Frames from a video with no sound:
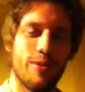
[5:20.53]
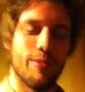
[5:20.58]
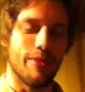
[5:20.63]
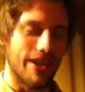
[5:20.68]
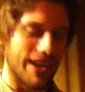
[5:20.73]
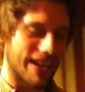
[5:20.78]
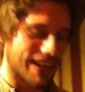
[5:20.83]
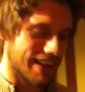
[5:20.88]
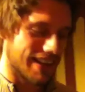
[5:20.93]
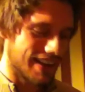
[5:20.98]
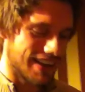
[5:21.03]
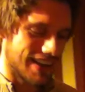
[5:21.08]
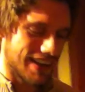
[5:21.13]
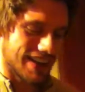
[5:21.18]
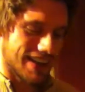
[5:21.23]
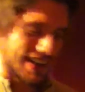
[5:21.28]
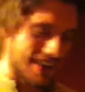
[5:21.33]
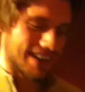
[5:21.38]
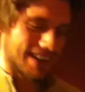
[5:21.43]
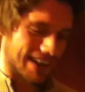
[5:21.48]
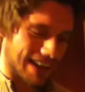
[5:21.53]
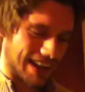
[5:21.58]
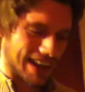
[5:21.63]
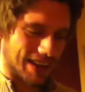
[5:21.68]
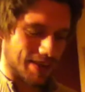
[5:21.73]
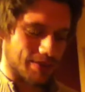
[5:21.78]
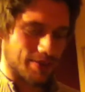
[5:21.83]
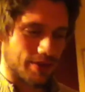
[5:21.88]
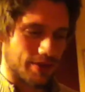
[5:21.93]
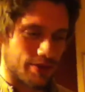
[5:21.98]
my
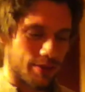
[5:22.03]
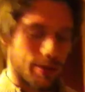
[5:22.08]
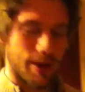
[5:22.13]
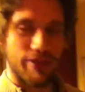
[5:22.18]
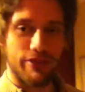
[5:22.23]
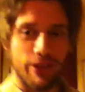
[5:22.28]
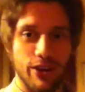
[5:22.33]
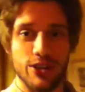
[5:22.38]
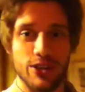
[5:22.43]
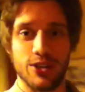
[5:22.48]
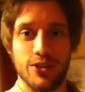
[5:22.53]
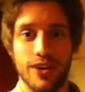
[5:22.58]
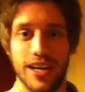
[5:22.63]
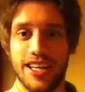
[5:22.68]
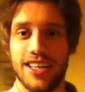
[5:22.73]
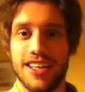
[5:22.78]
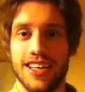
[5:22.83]
phone to ring.